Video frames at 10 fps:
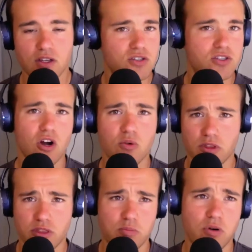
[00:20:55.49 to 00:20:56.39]
Start
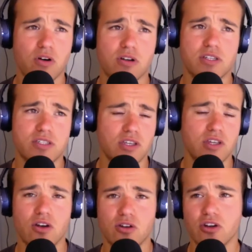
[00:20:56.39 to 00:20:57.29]
with the books.
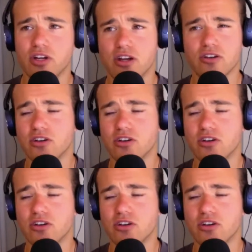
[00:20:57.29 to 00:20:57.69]
You're here,